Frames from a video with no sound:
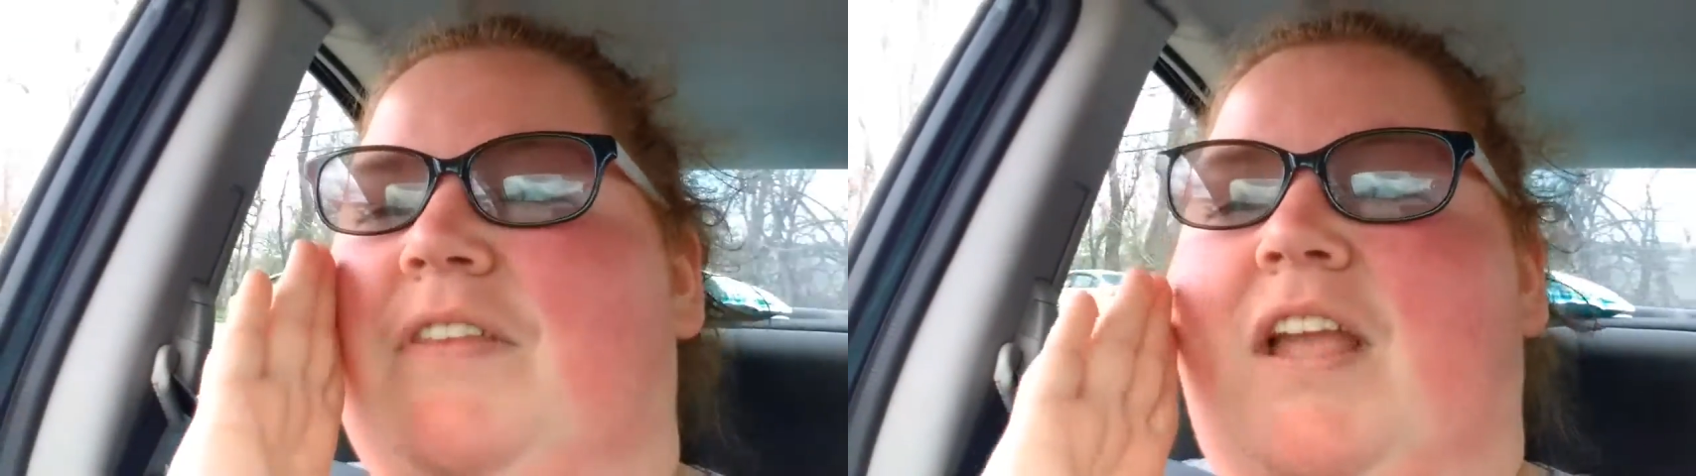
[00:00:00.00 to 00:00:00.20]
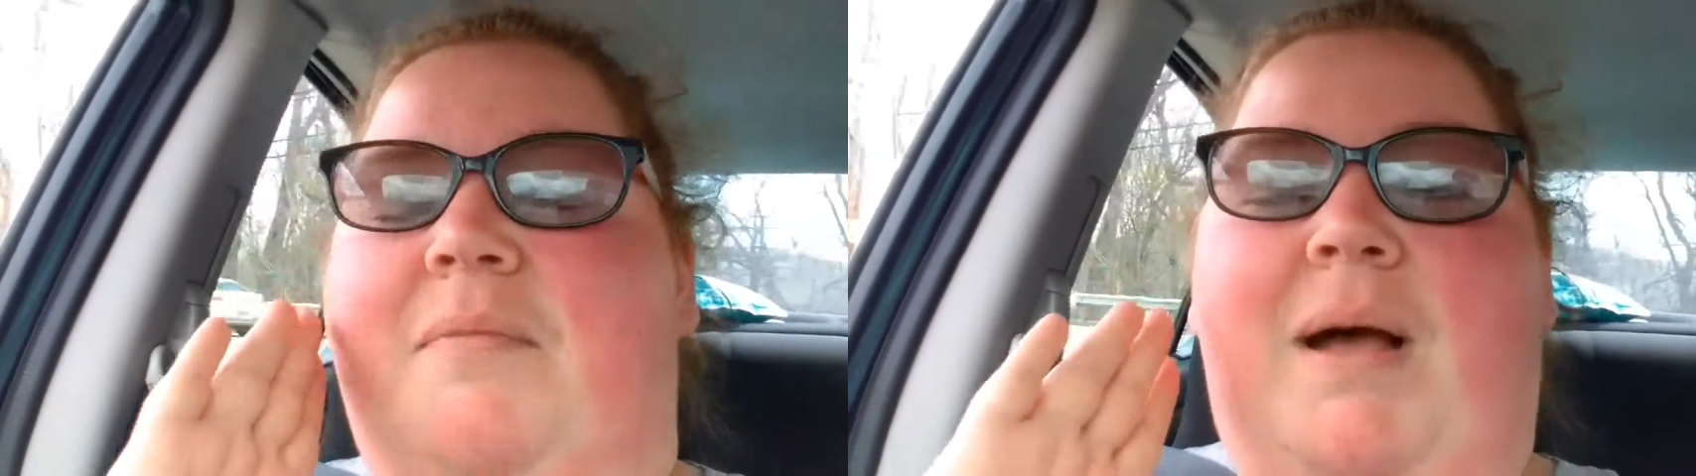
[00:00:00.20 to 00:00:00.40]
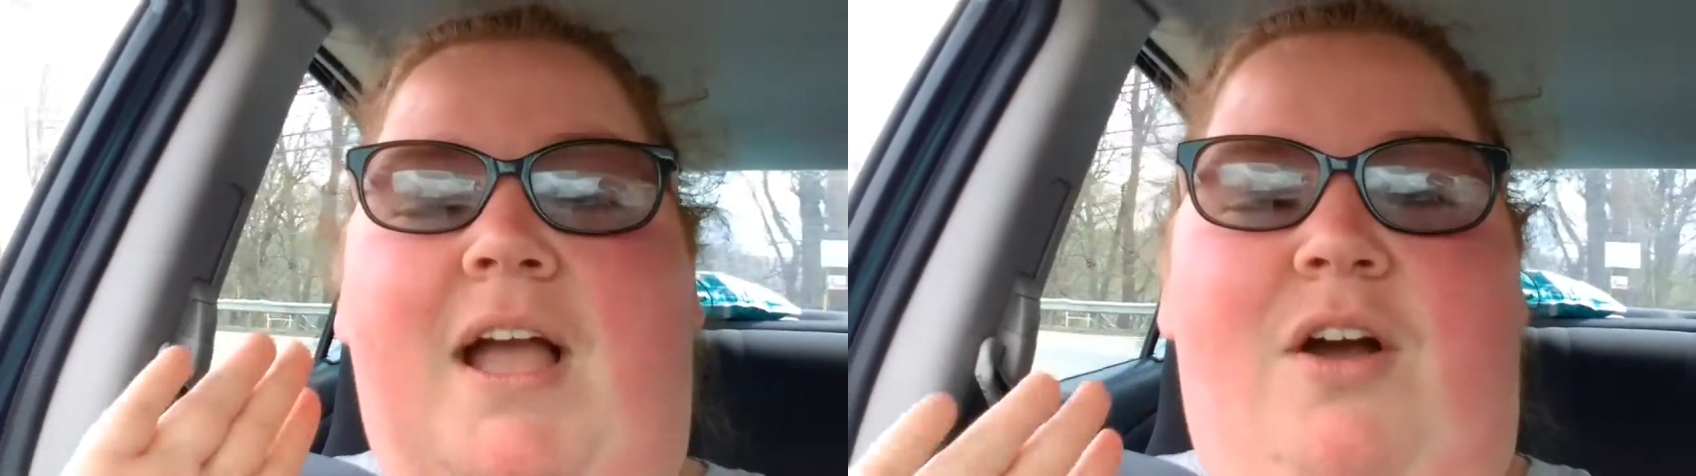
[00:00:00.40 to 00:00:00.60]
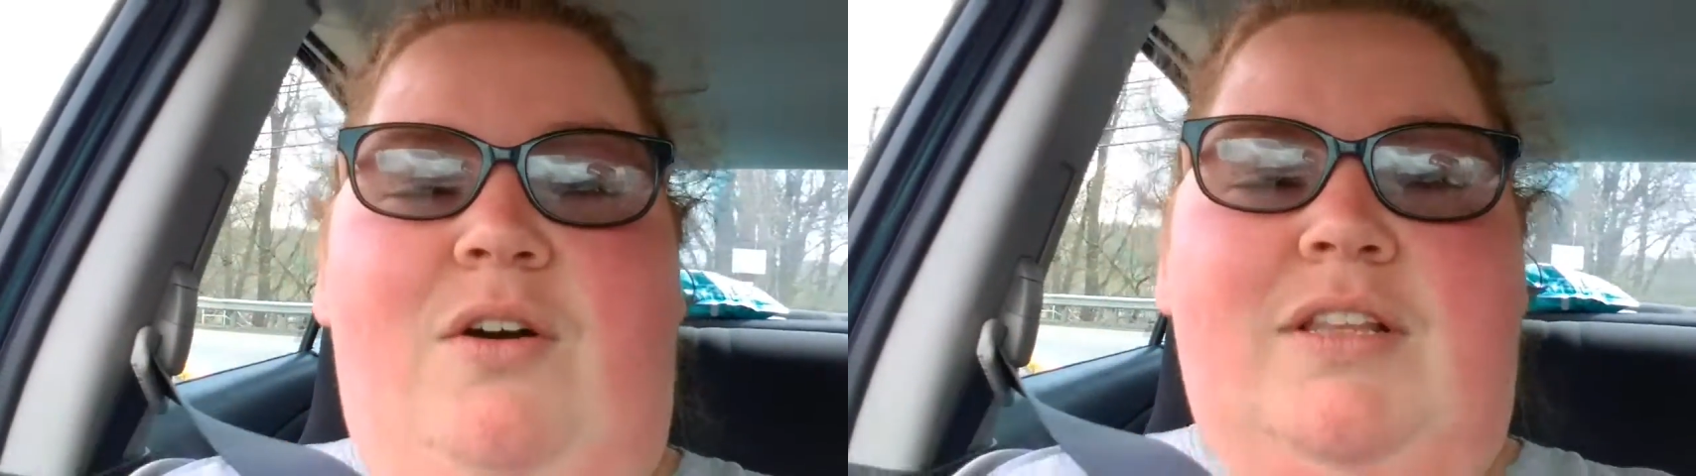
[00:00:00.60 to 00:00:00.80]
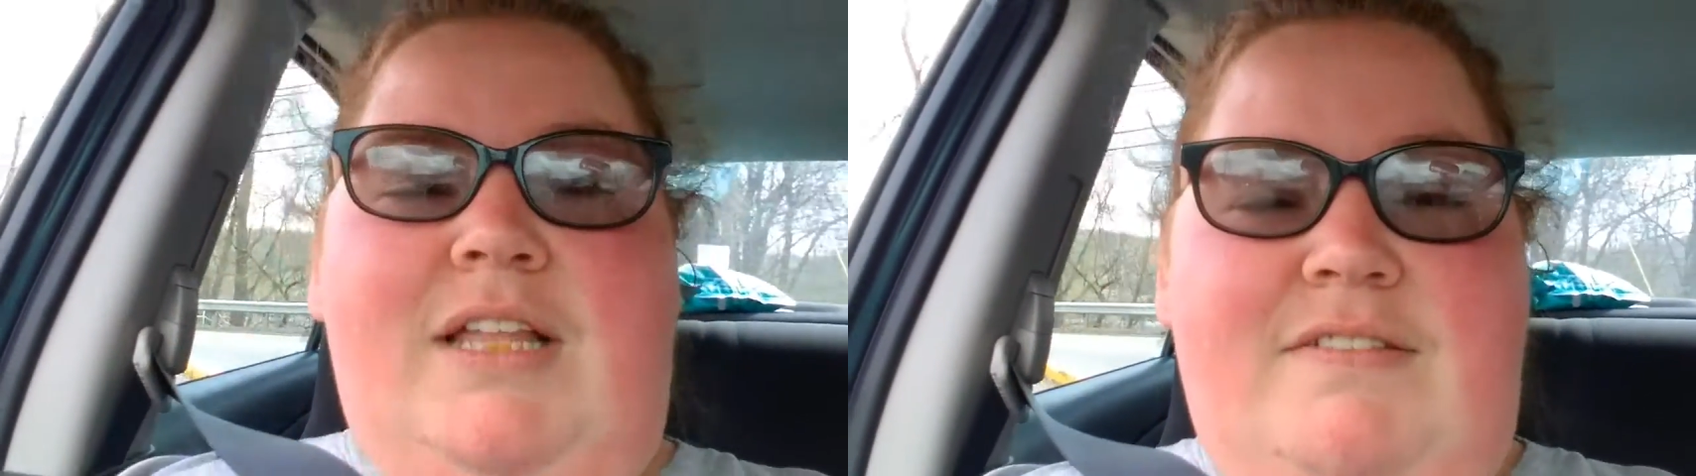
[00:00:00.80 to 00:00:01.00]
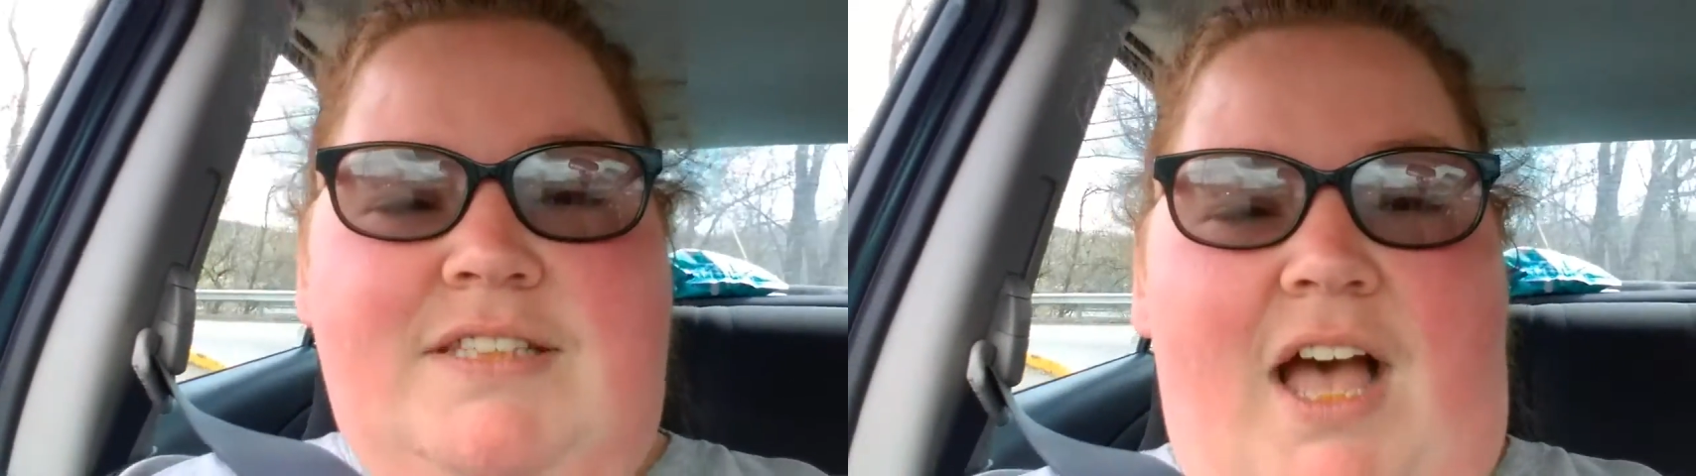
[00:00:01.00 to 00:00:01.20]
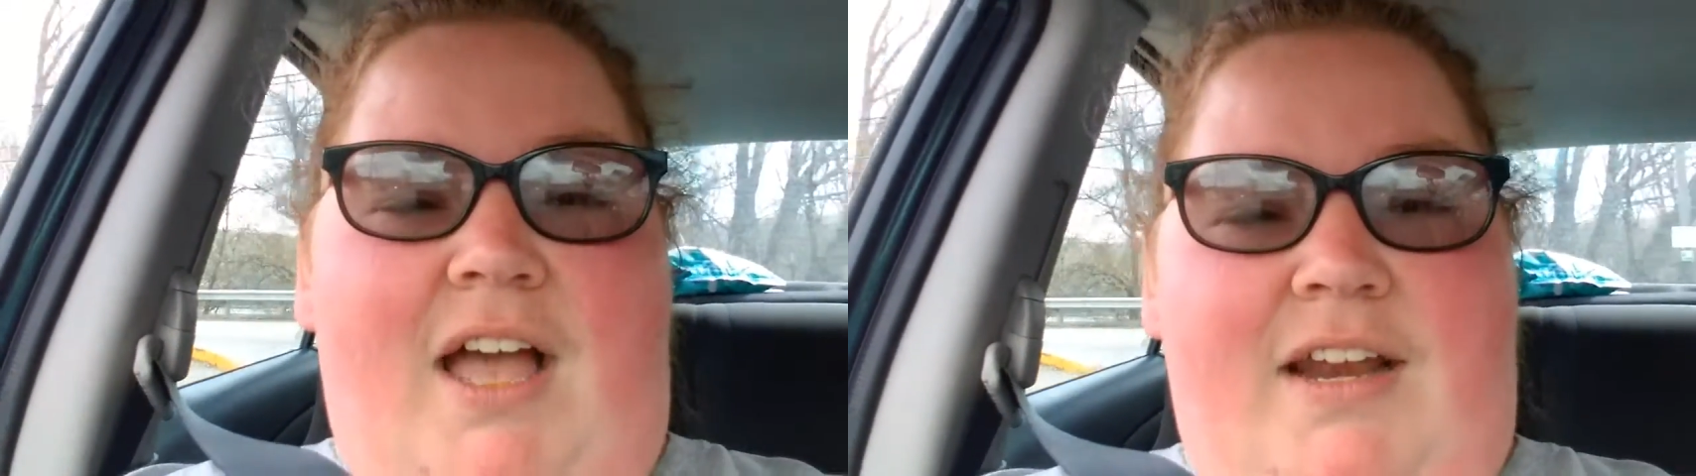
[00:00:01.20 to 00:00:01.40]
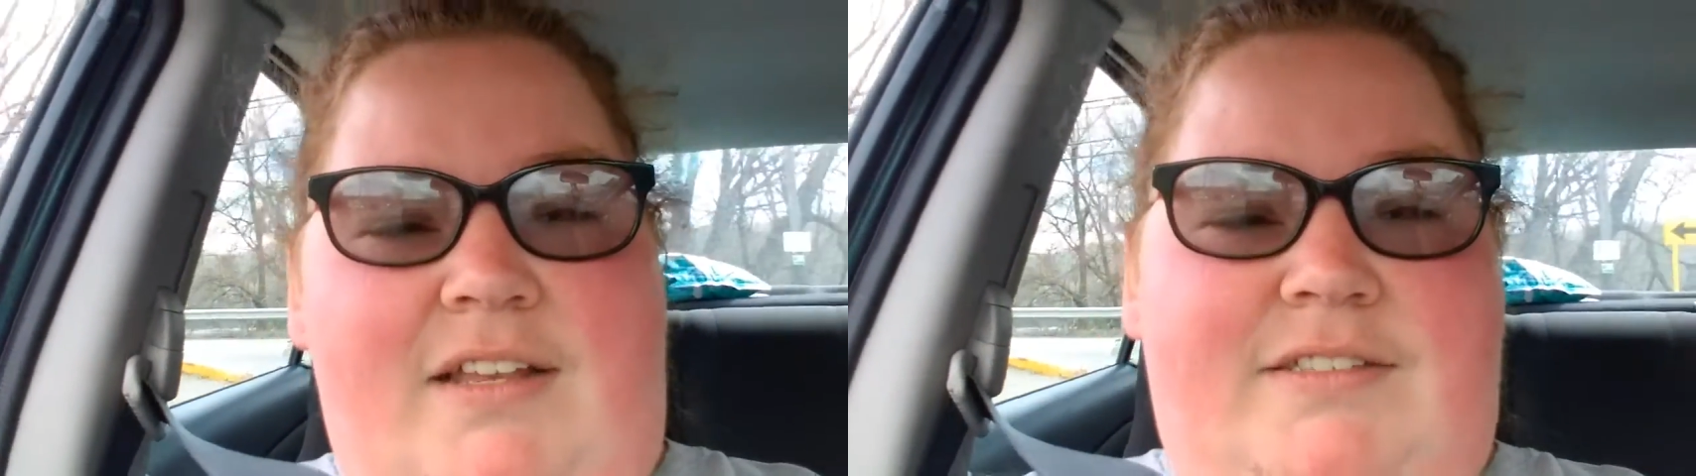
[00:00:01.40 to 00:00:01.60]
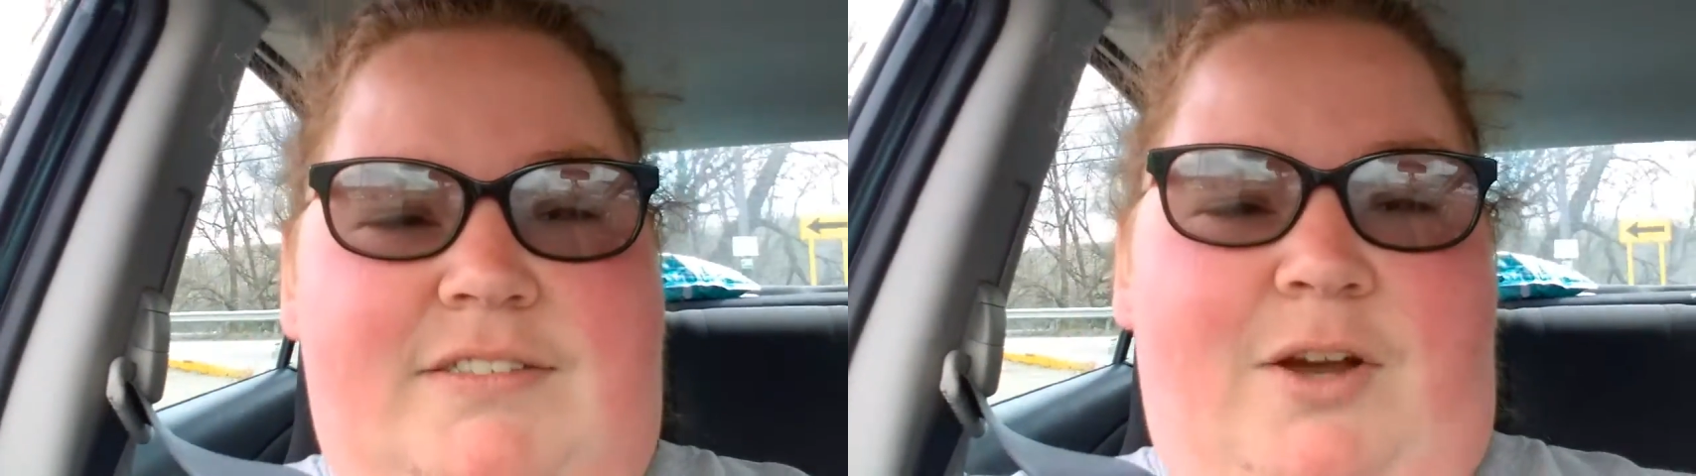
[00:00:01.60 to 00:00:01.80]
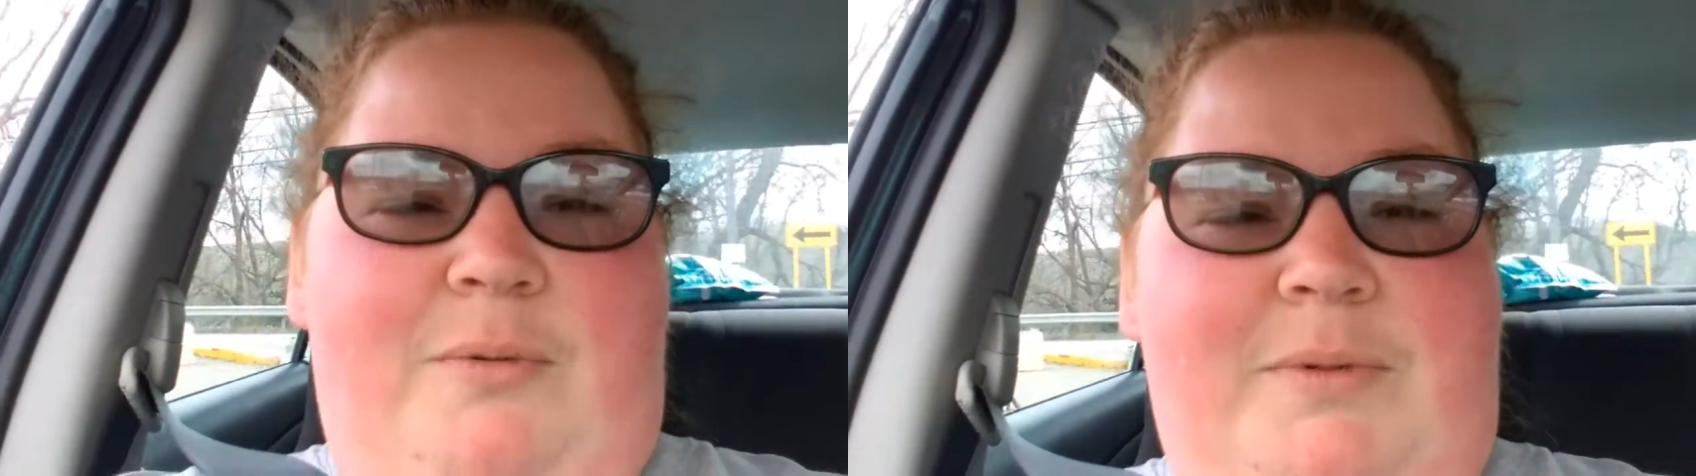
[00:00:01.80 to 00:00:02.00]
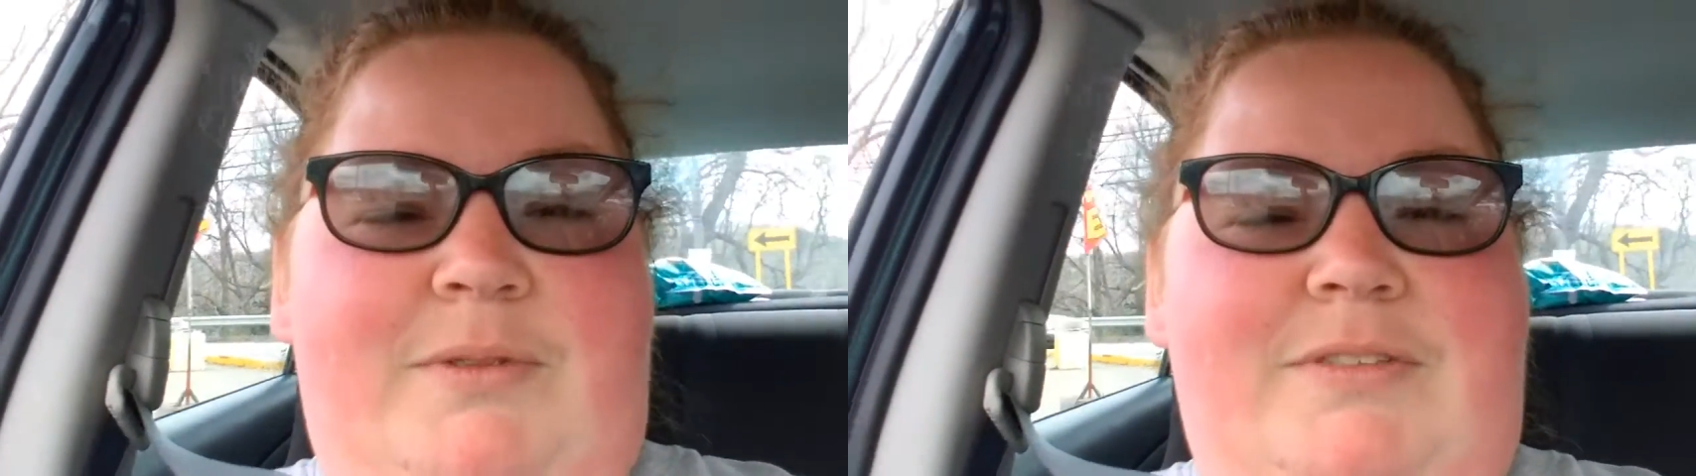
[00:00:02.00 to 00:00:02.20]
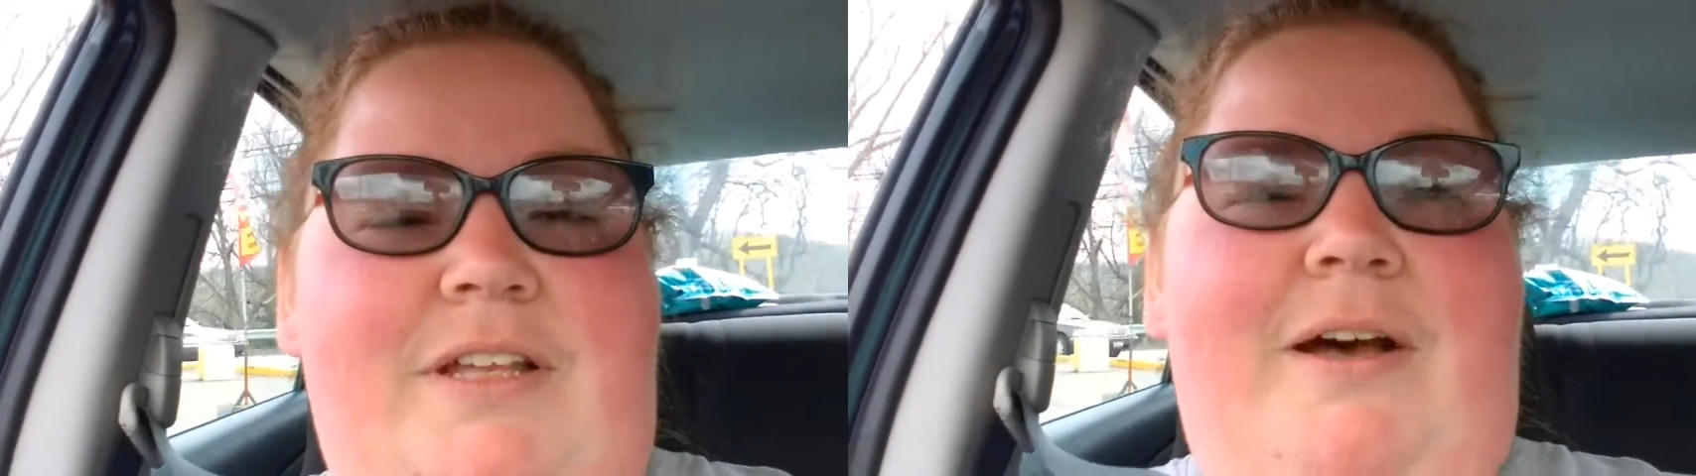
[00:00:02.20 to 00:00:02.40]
my whole left side is so bruised up.